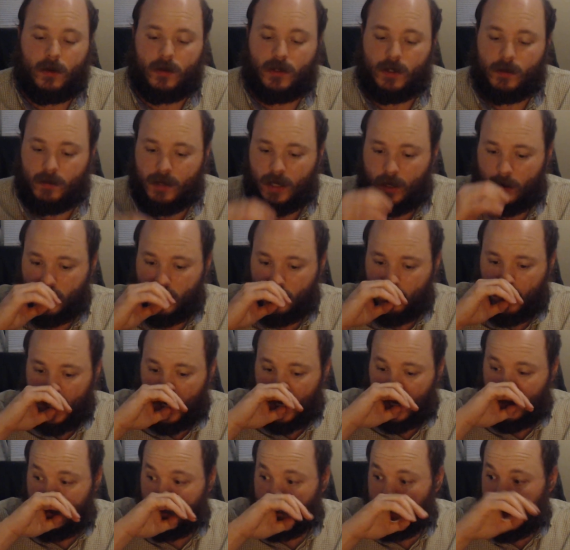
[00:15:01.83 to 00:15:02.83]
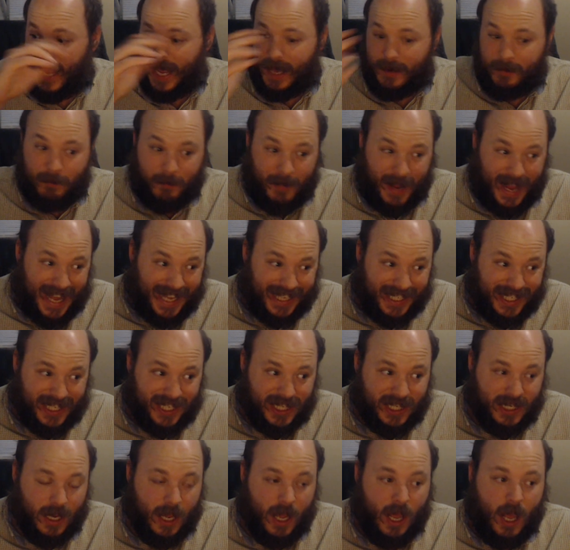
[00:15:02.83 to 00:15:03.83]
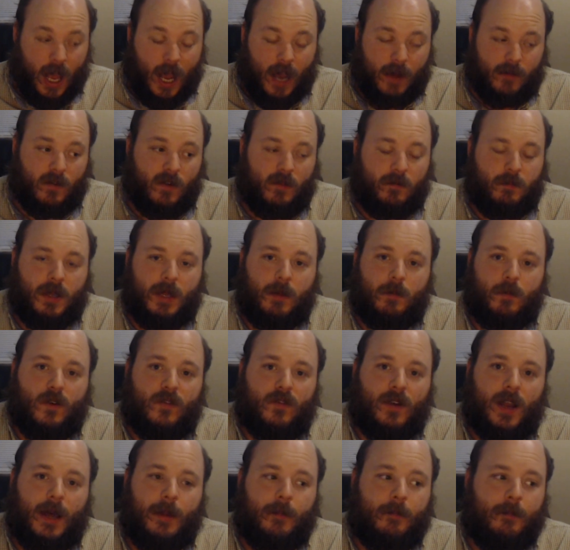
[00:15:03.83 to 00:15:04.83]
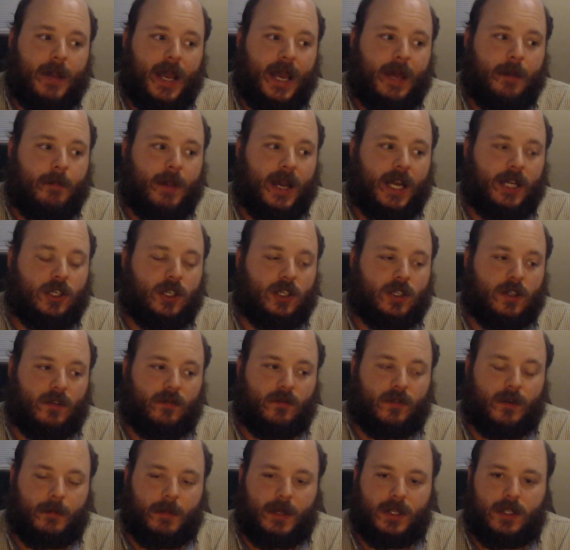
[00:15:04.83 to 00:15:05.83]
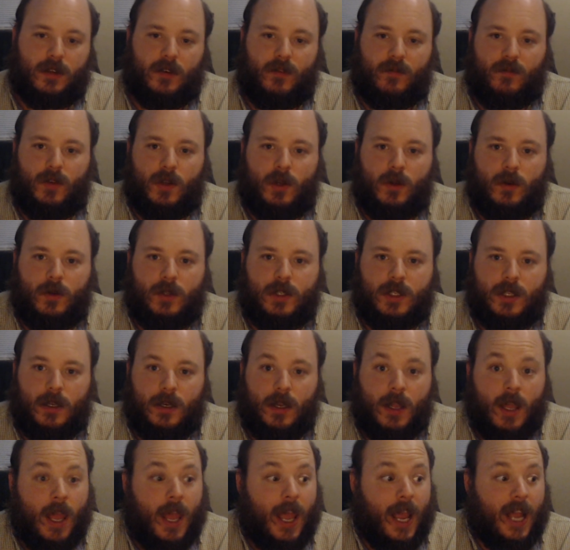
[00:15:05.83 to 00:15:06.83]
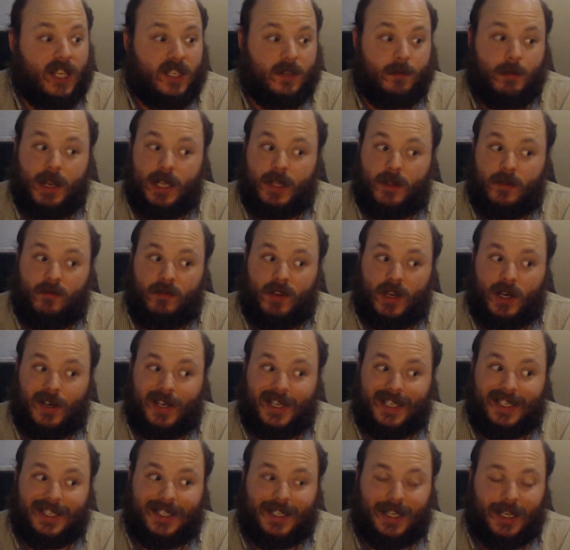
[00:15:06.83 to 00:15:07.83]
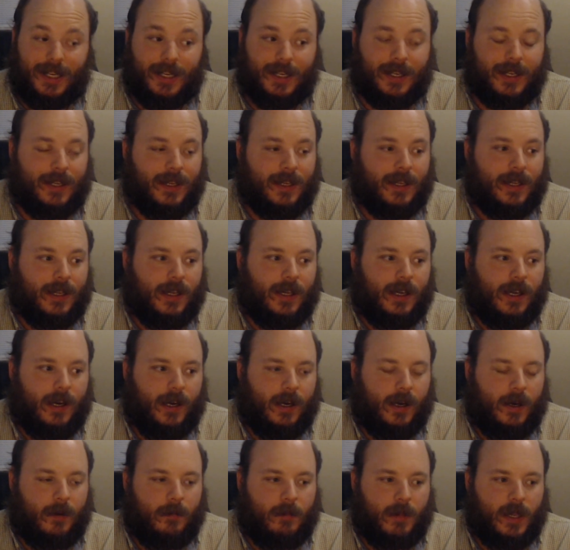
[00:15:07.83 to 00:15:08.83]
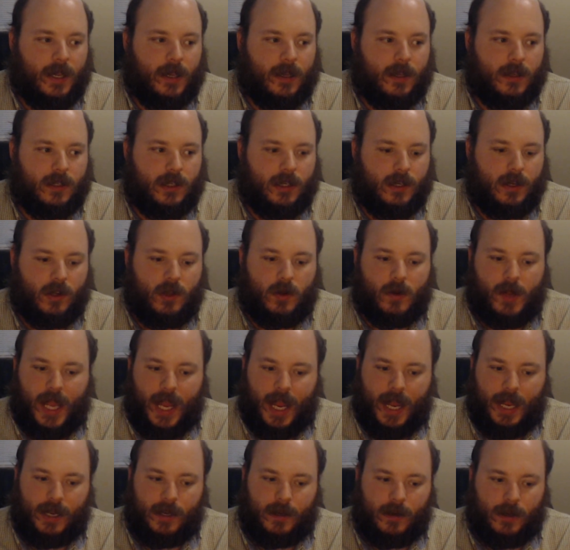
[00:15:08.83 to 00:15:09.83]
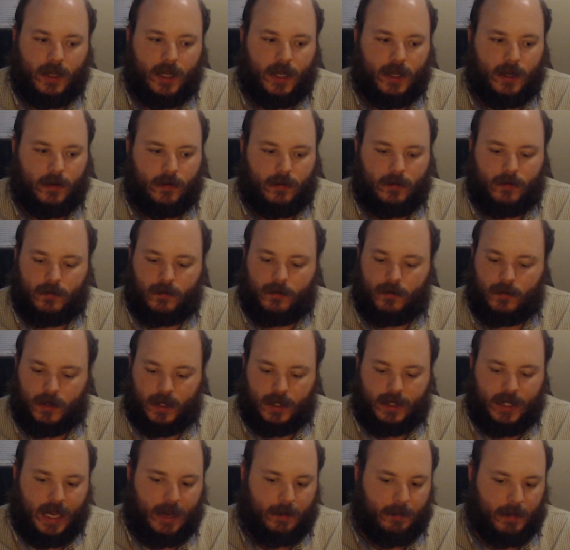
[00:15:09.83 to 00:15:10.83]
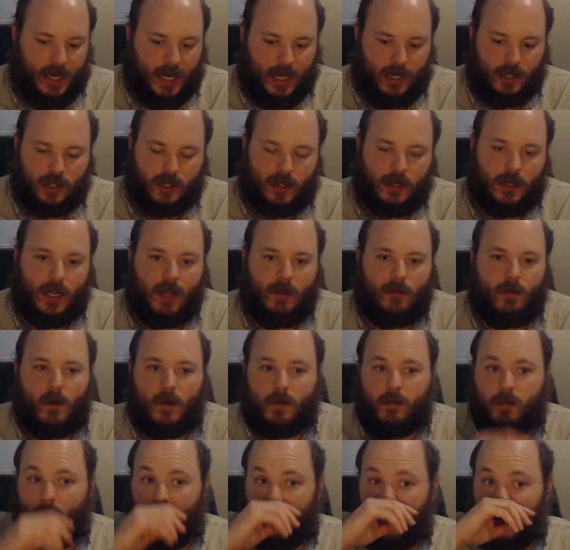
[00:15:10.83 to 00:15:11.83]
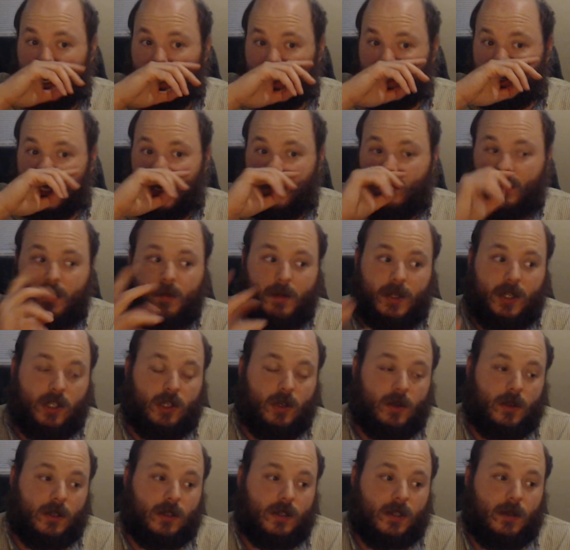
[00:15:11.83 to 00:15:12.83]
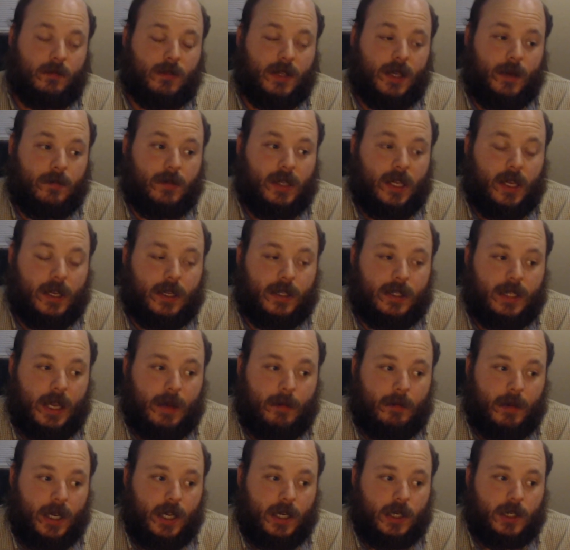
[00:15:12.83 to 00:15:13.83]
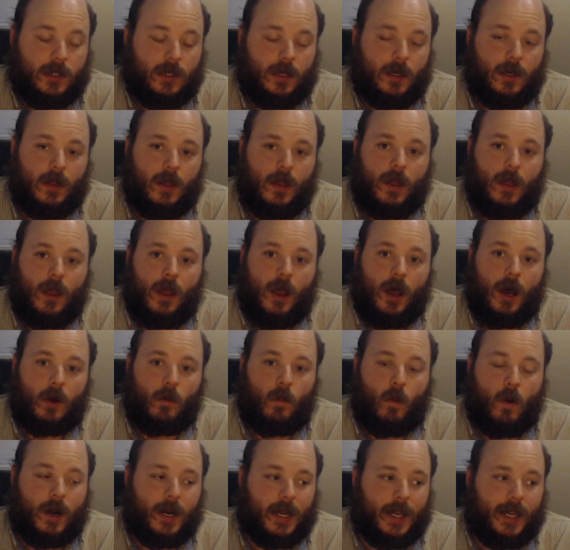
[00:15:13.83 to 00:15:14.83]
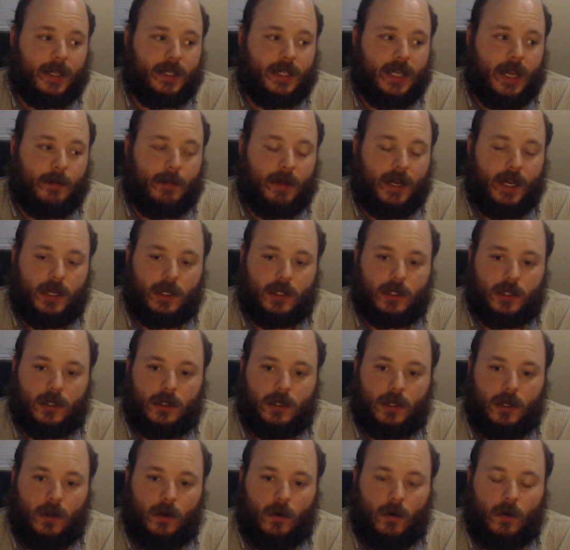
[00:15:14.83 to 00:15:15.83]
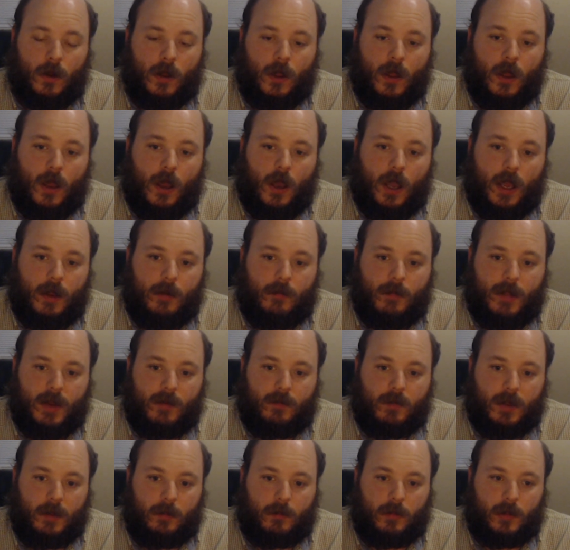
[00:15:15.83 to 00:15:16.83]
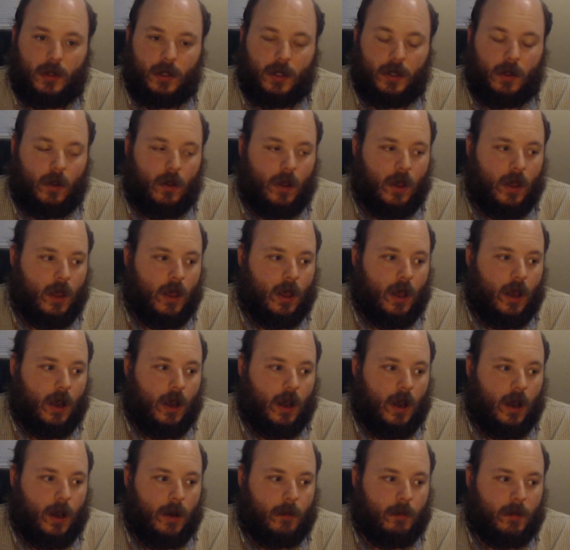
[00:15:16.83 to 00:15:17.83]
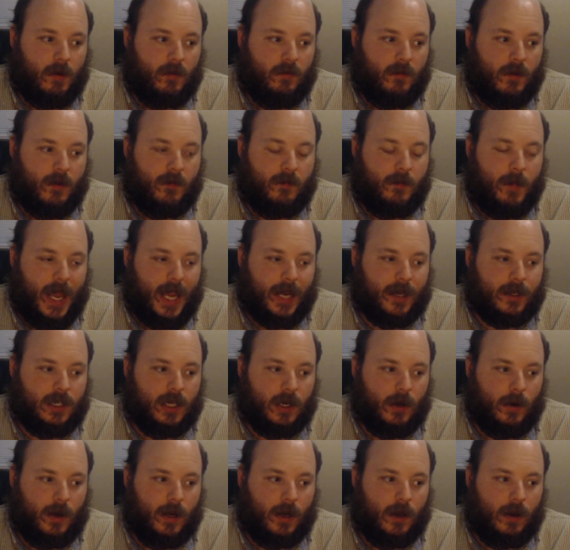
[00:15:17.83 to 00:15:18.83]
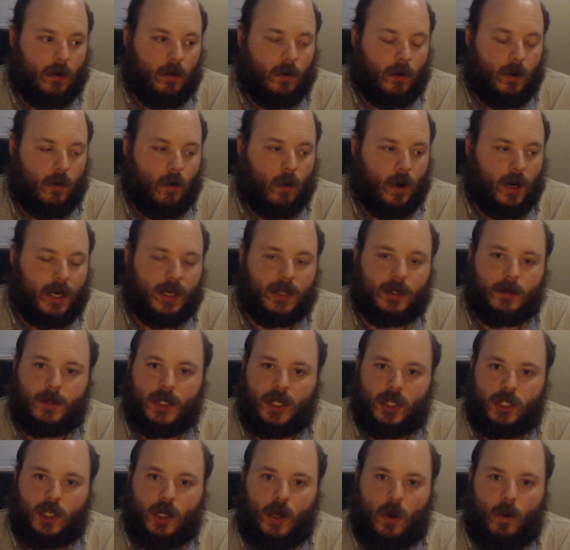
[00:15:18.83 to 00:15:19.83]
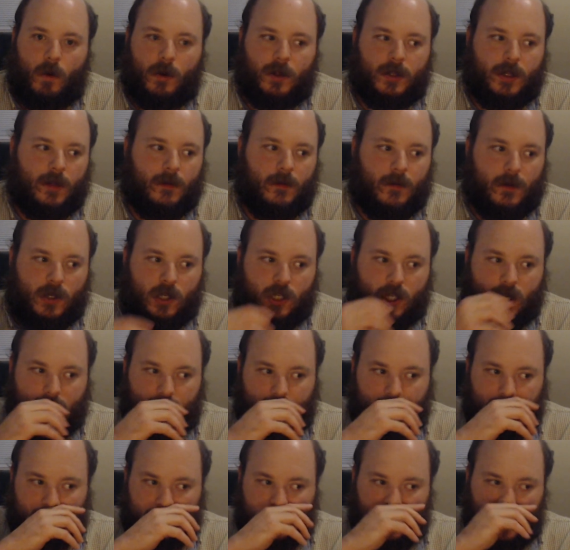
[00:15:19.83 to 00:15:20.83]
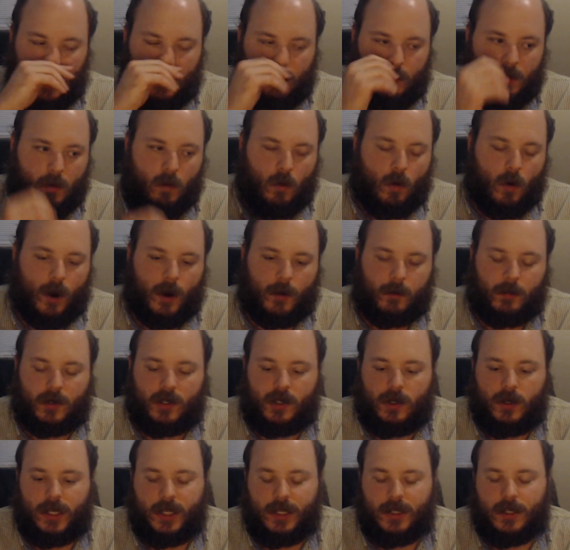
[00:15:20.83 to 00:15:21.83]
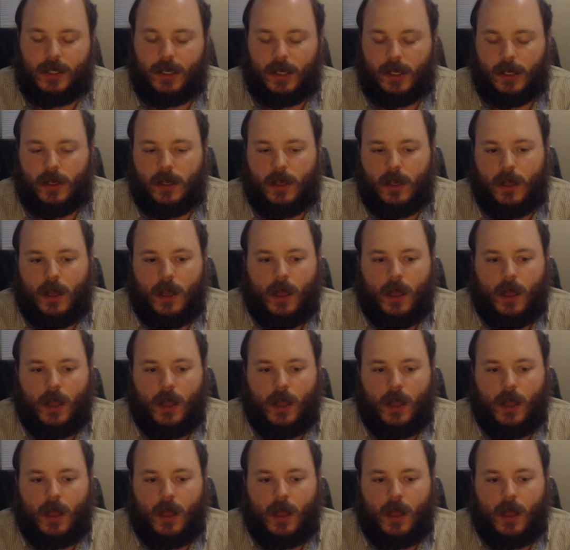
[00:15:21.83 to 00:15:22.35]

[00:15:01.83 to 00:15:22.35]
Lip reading: Sometimes you might get a bad batch. I've known people have gotten bad batches of fermented foods, and it's made them very sick because, you can get contamination. Even with probiotic supplements, you can sometimes get contamination, unwanted contamination too, and it made people ill of bacteria or organisms that you don't want them to ingest that tend to be more opportunistic.